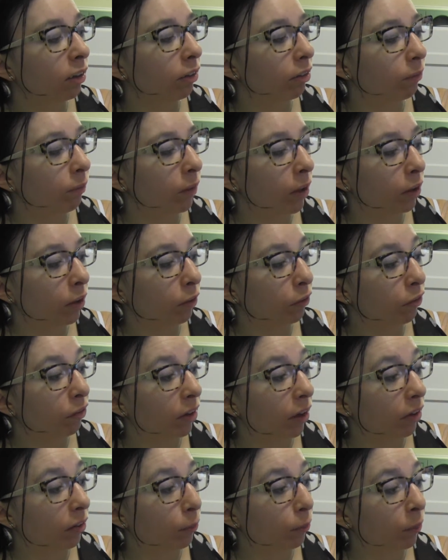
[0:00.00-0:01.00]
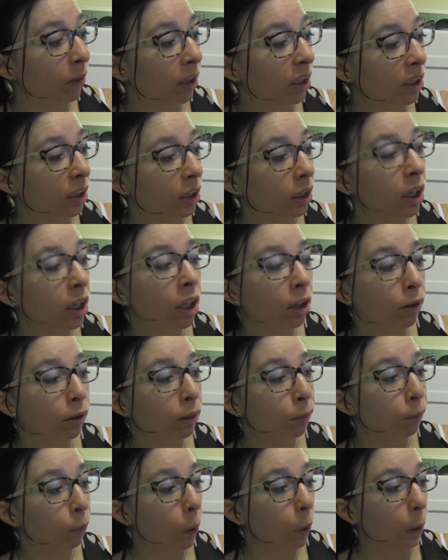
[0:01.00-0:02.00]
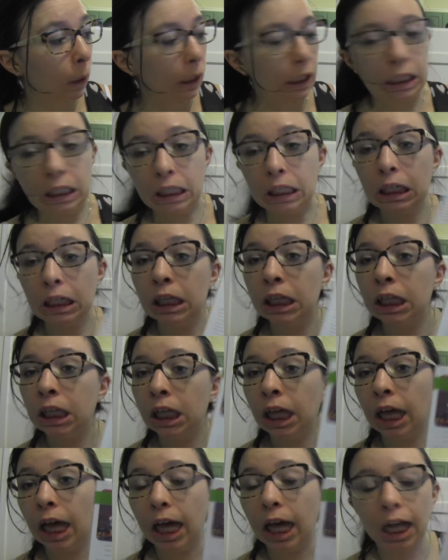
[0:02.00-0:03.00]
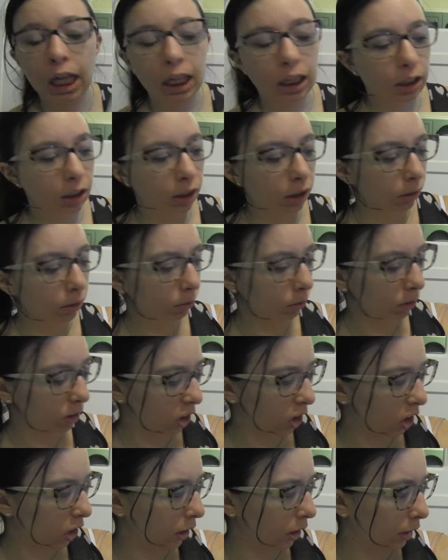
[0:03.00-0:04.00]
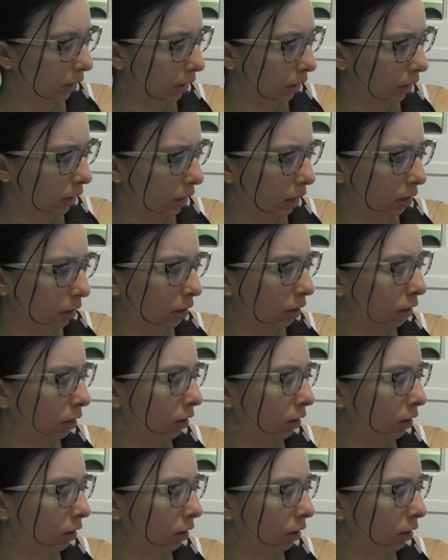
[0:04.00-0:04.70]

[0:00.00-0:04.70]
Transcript: my new favorite place, the bowling alley, which is